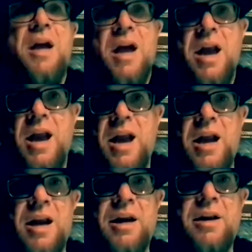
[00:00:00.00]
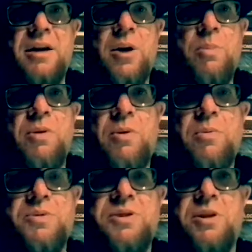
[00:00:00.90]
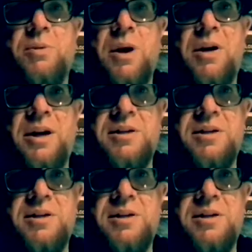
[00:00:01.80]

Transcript: and I hope everyone will stick around. I got some